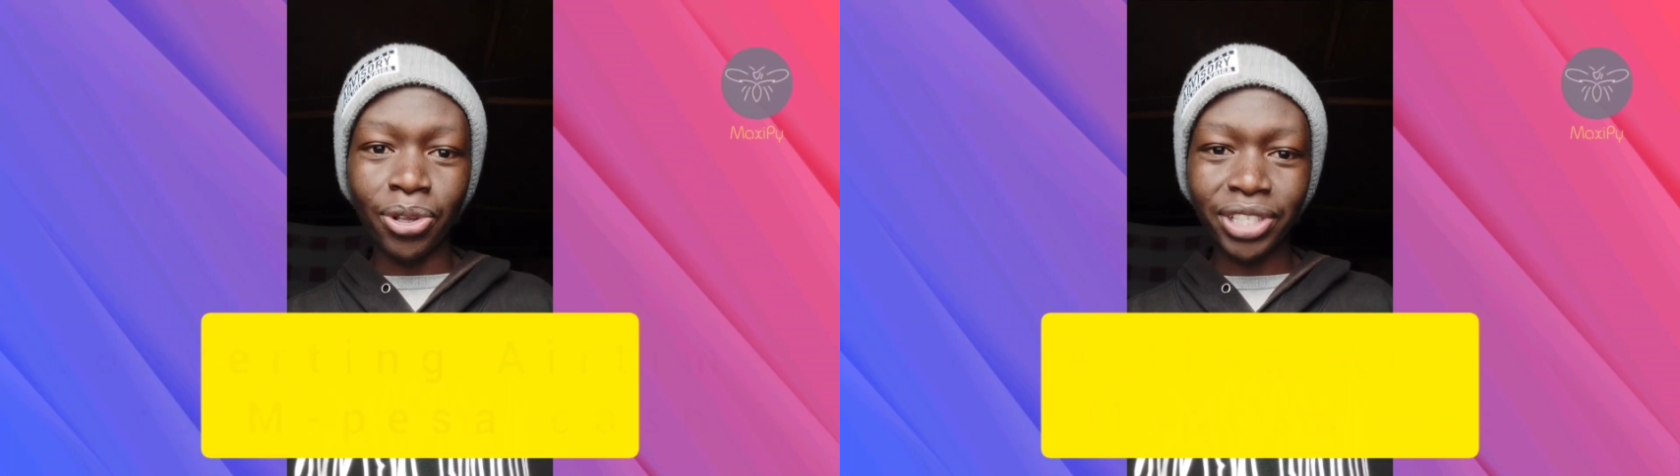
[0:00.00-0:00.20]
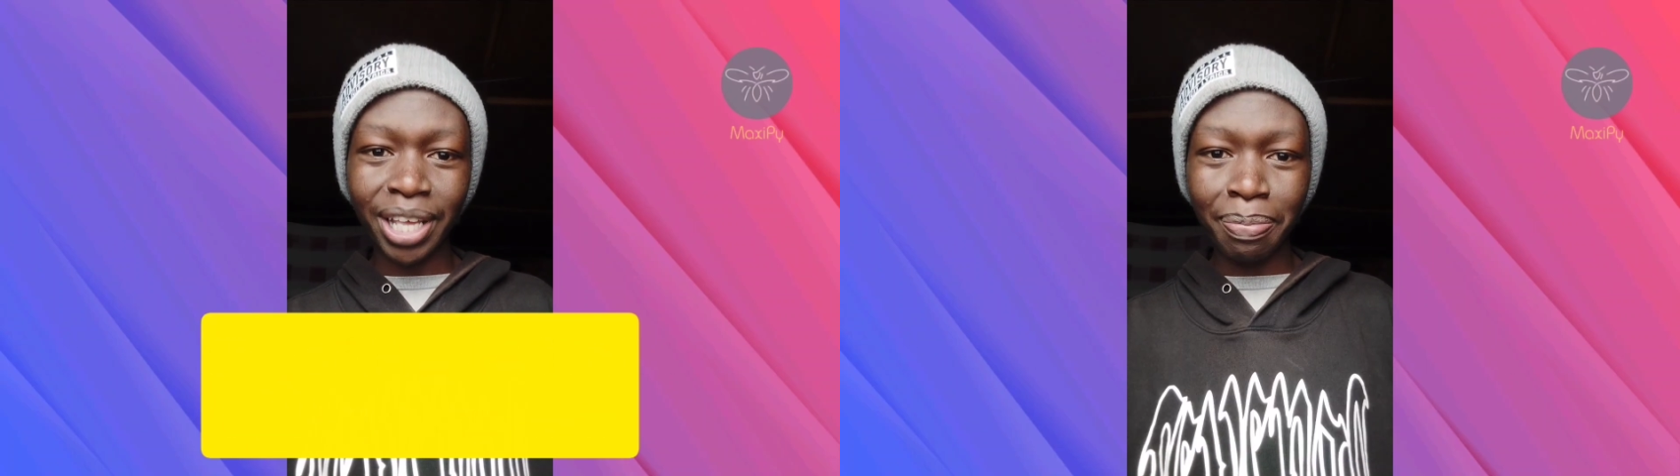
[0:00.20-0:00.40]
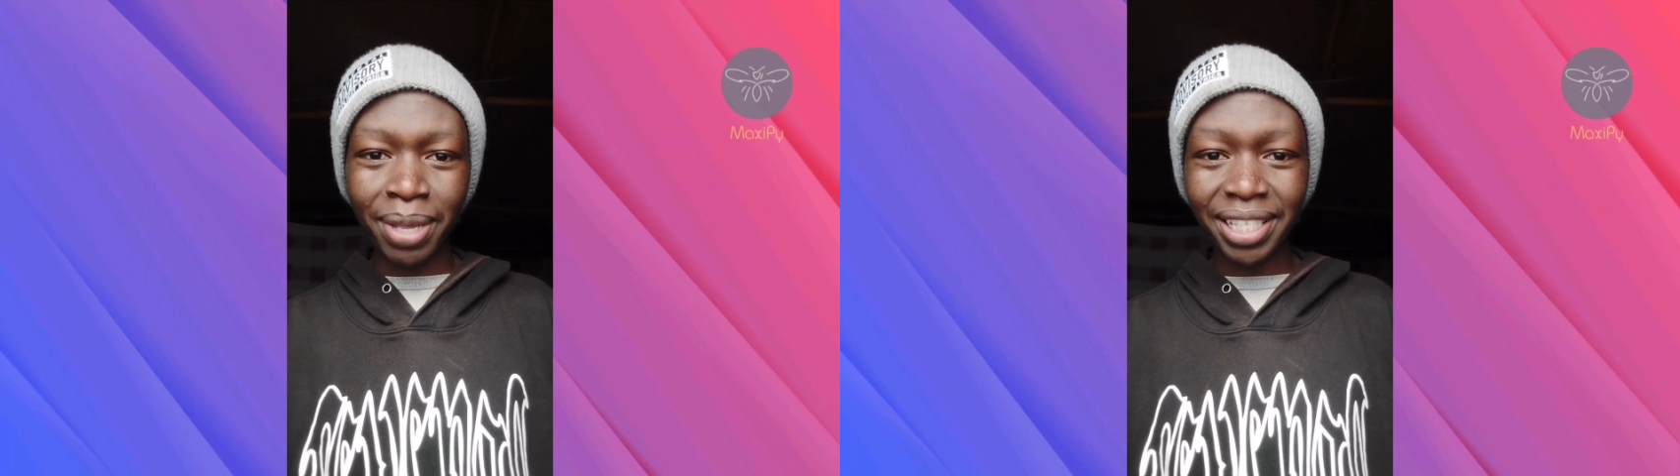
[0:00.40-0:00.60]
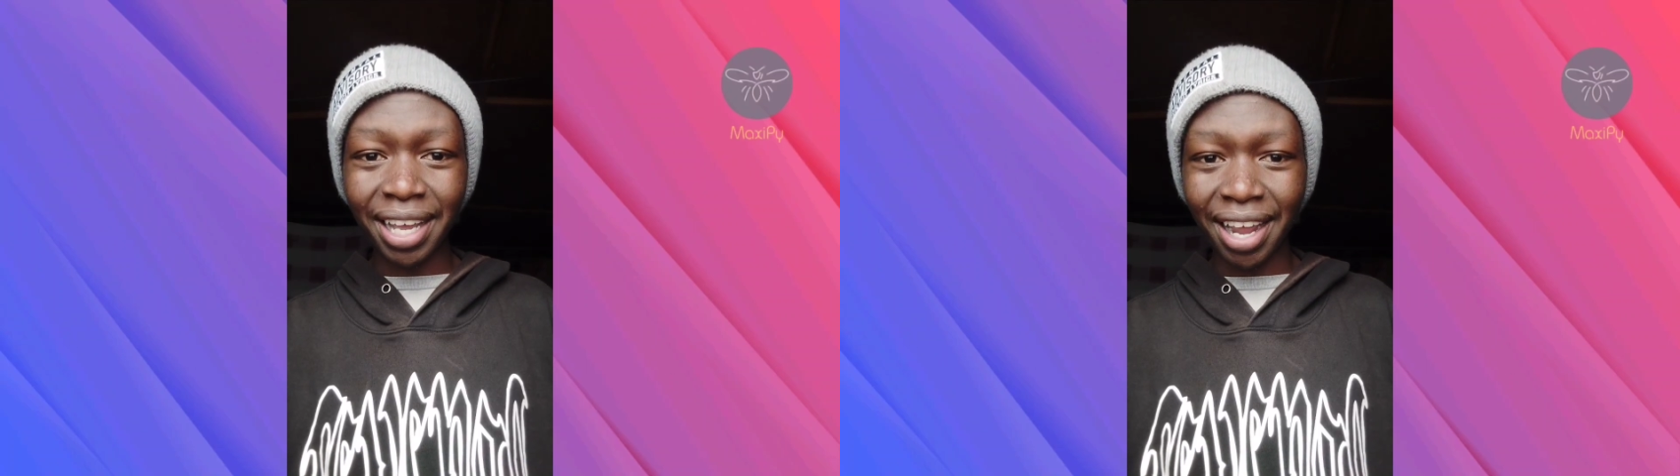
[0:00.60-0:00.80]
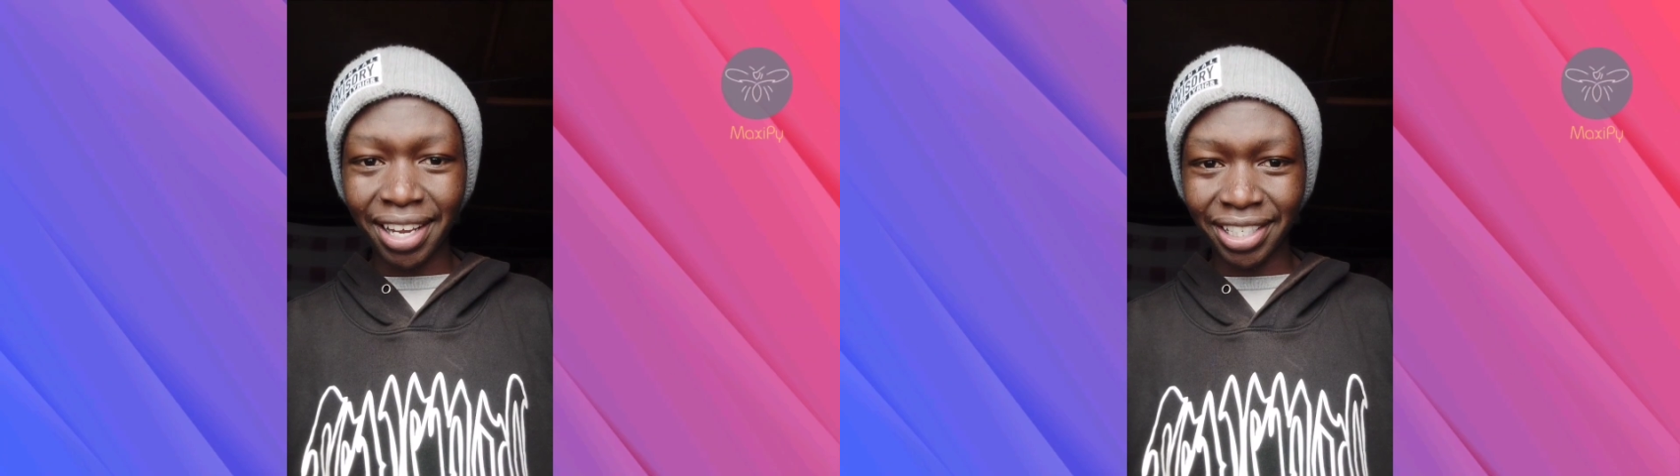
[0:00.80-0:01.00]
was
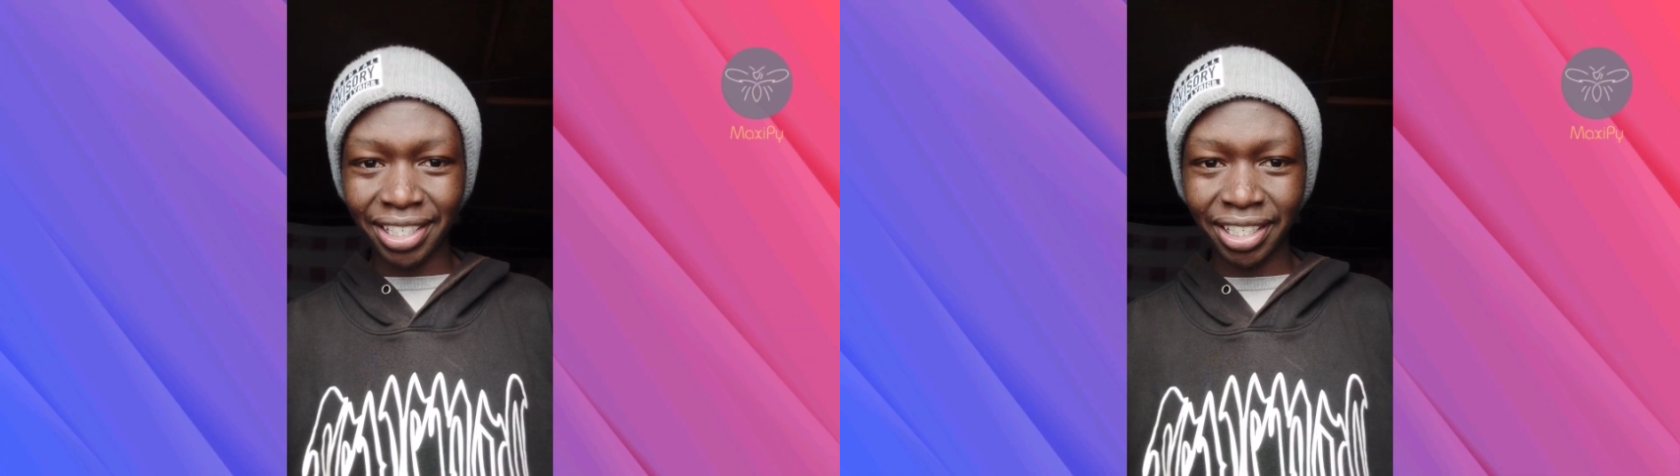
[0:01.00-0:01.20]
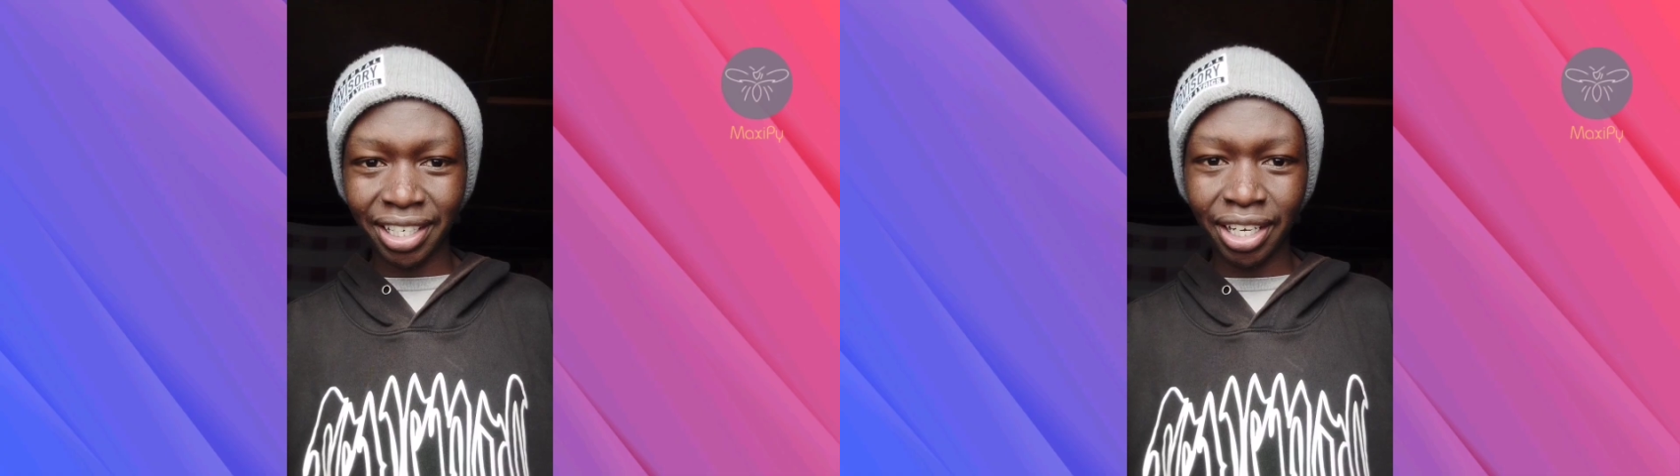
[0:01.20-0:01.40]
M-Pesa cash?